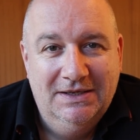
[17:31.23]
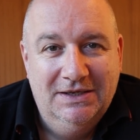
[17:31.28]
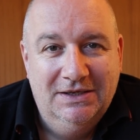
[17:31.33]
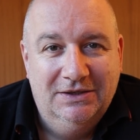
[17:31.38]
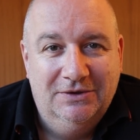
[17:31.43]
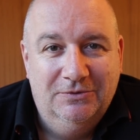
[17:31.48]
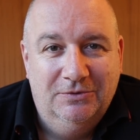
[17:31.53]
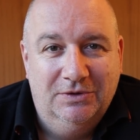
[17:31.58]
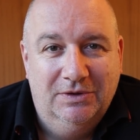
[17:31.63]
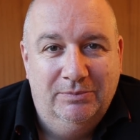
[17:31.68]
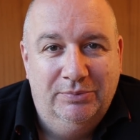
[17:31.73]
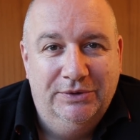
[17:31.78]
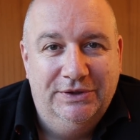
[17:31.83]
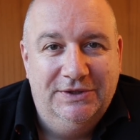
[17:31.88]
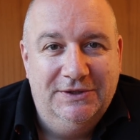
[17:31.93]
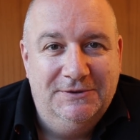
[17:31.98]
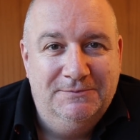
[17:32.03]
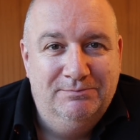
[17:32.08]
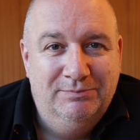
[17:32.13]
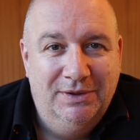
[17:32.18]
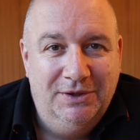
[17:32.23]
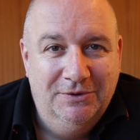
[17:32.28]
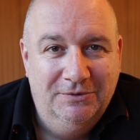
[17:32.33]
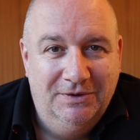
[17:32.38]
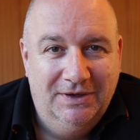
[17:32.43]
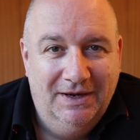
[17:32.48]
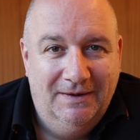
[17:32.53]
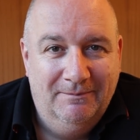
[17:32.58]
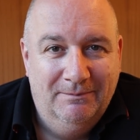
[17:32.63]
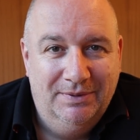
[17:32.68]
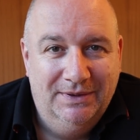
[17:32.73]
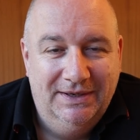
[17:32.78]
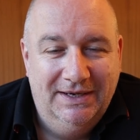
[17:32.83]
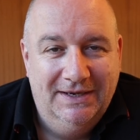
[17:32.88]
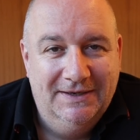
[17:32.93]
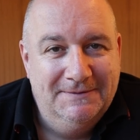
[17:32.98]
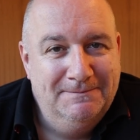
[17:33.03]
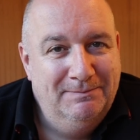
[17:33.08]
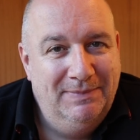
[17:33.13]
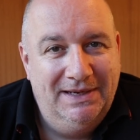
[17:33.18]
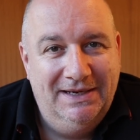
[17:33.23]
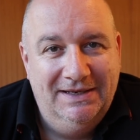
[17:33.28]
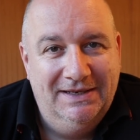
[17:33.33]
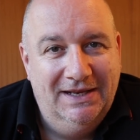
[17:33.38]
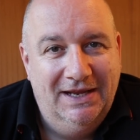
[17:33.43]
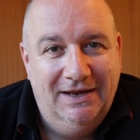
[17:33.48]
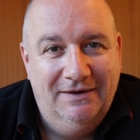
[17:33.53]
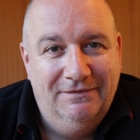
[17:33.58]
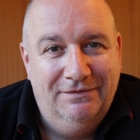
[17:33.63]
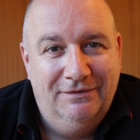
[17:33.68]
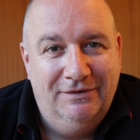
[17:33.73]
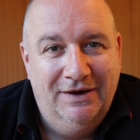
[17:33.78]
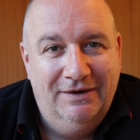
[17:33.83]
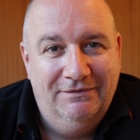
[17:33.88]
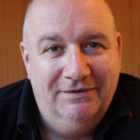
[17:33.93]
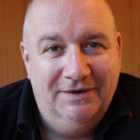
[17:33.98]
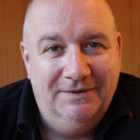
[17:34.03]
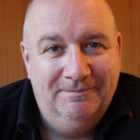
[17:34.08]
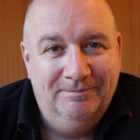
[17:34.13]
called the British Boot Company. It's been there forever.